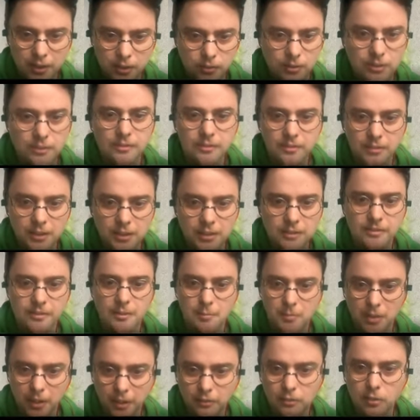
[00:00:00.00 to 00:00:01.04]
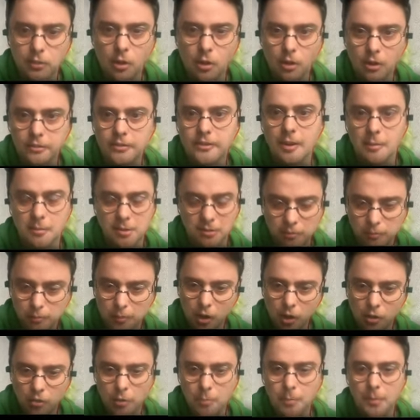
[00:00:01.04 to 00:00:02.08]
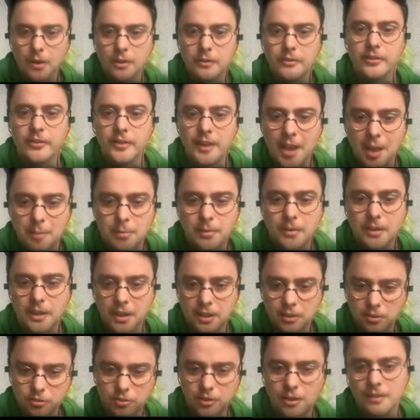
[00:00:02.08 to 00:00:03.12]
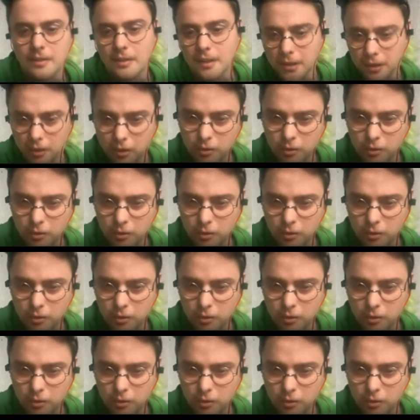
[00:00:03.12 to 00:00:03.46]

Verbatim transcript: and then you can see some like logs coming from other parts of the application,